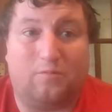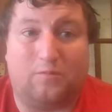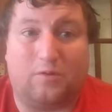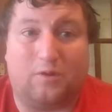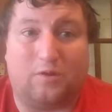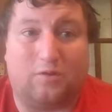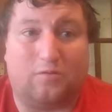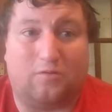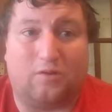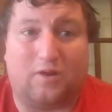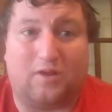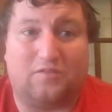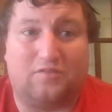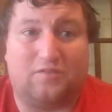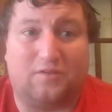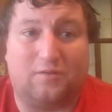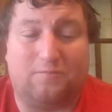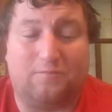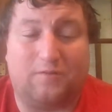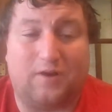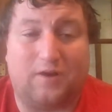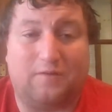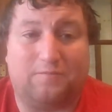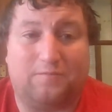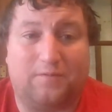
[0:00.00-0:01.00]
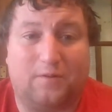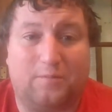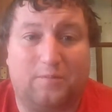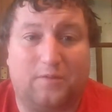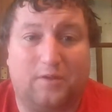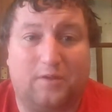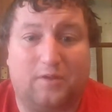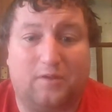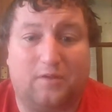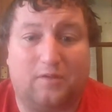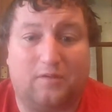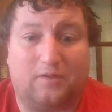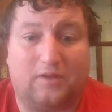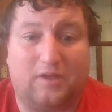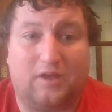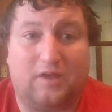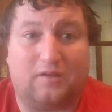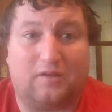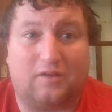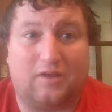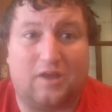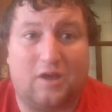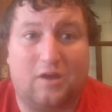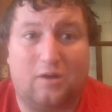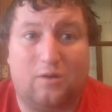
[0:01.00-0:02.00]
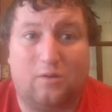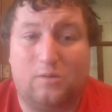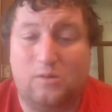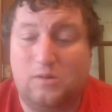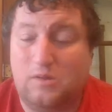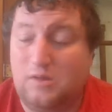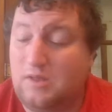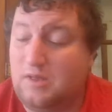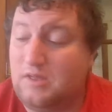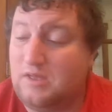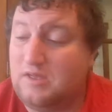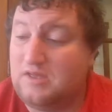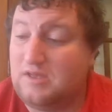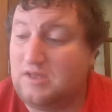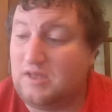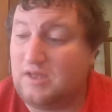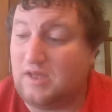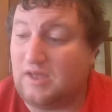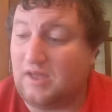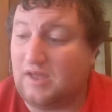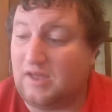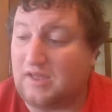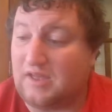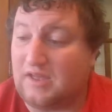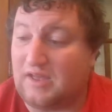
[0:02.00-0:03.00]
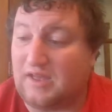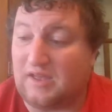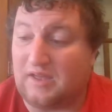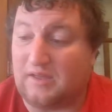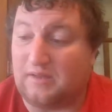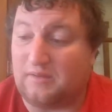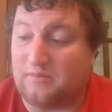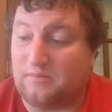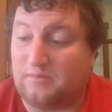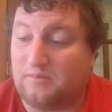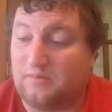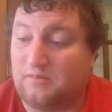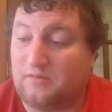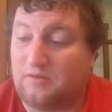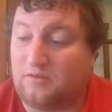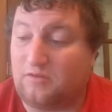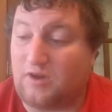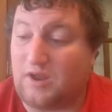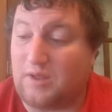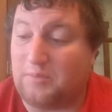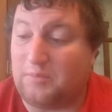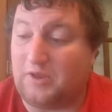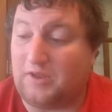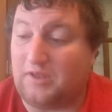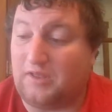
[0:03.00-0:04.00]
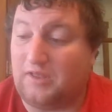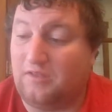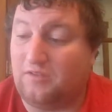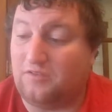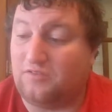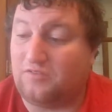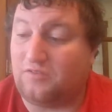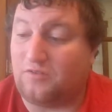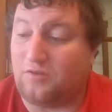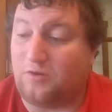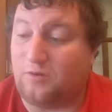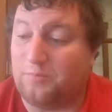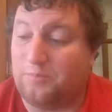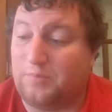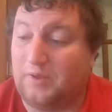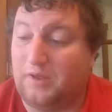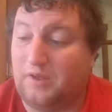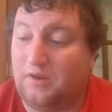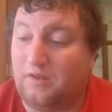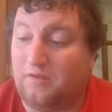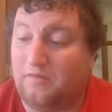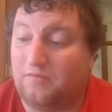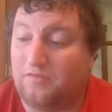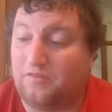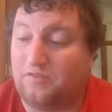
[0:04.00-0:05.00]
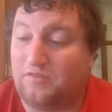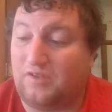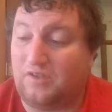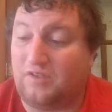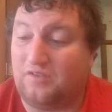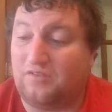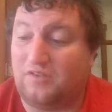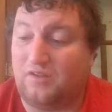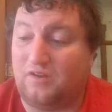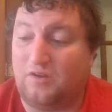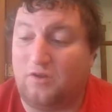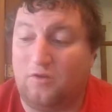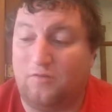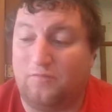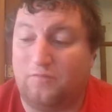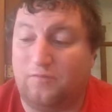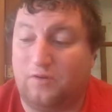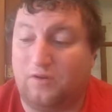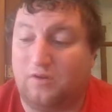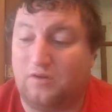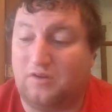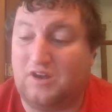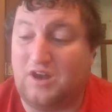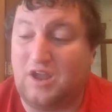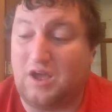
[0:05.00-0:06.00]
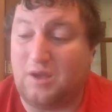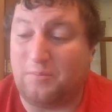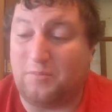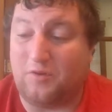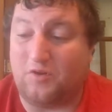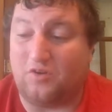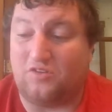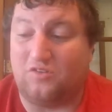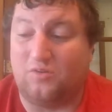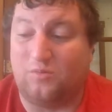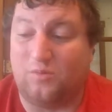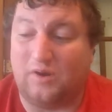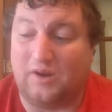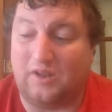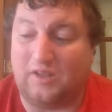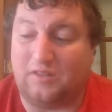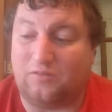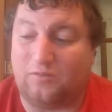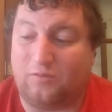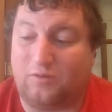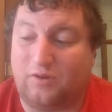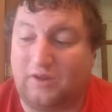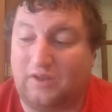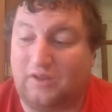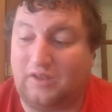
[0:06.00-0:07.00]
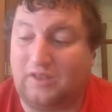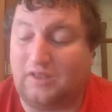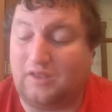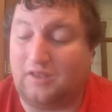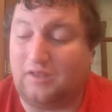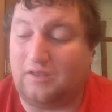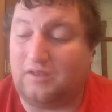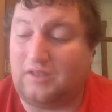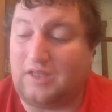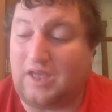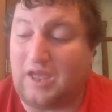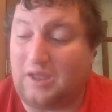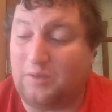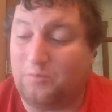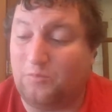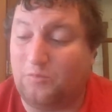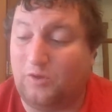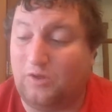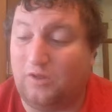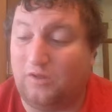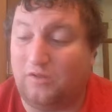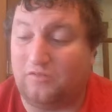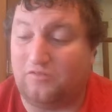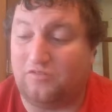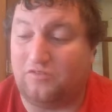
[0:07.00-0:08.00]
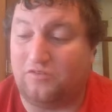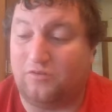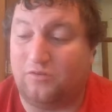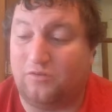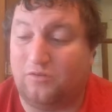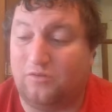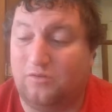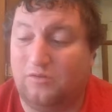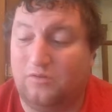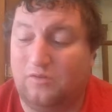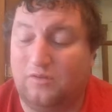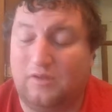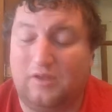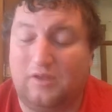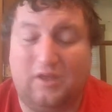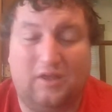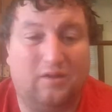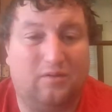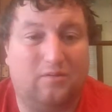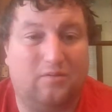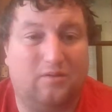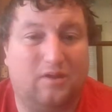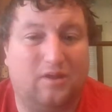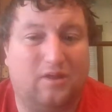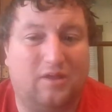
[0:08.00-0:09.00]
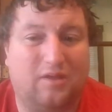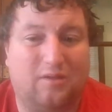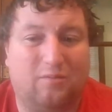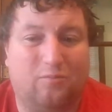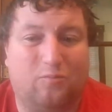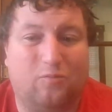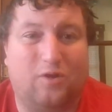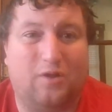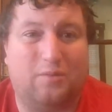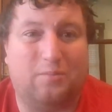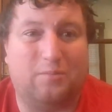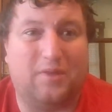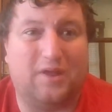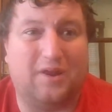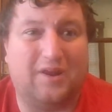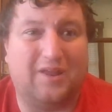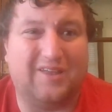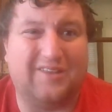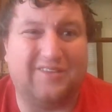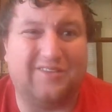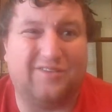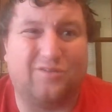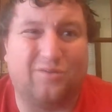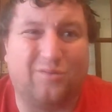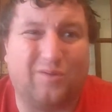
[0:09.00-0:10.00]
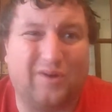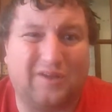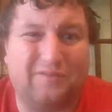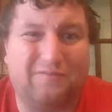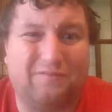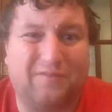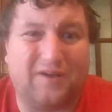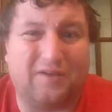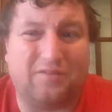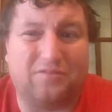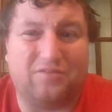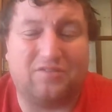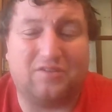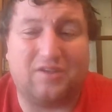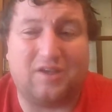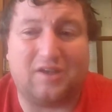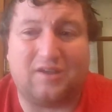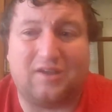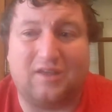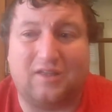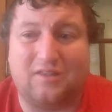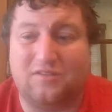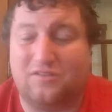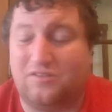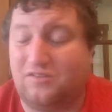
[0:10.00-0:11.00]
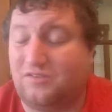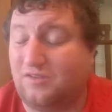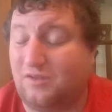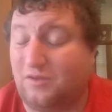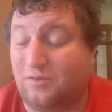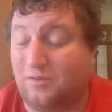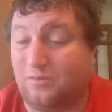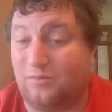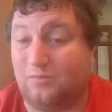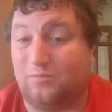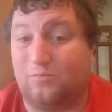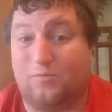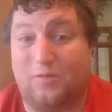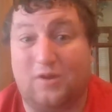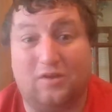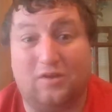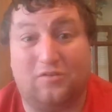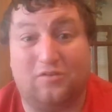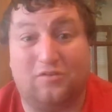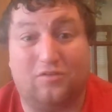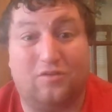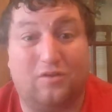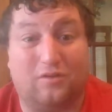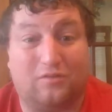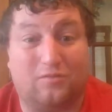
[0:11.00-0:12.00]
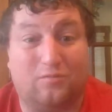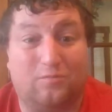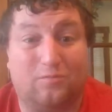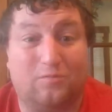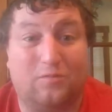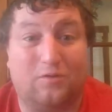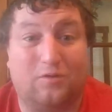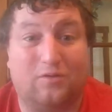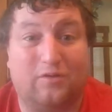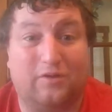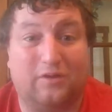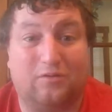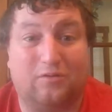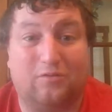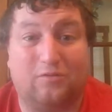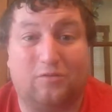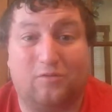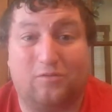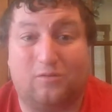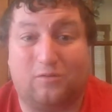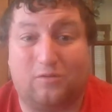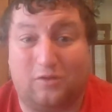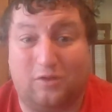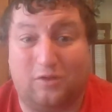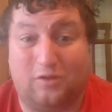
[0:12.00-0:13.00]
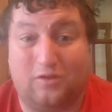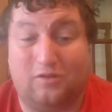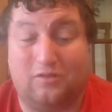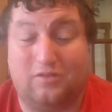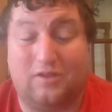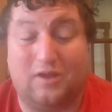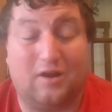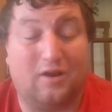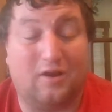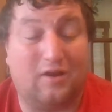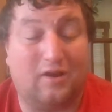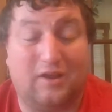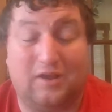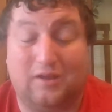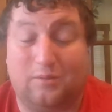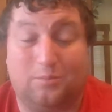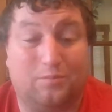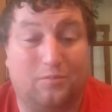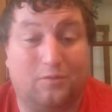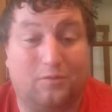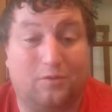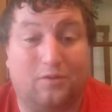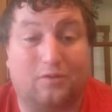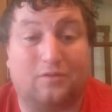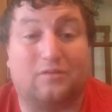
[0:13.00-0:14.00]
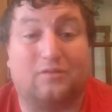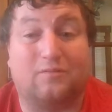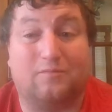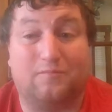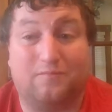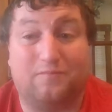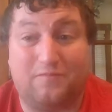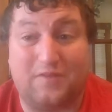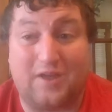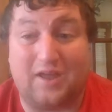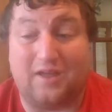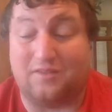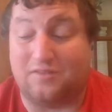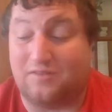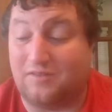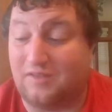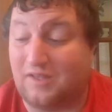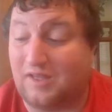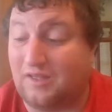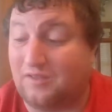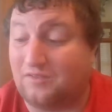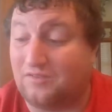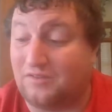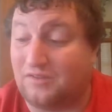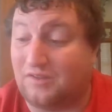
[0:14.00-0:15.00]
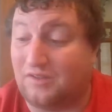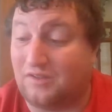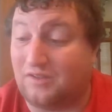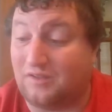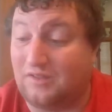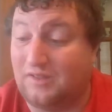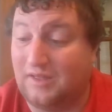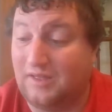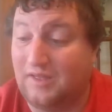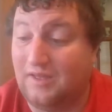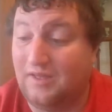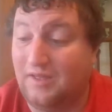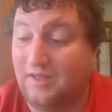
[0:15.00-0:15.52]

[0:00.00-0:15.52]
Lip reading: aggressive right from the get-go, uh, grabbing his third pin of the season over number 23, Gabe Willichel, in 1 minute and 25 seconds. So Ridge looked really good there. He looked fantastic.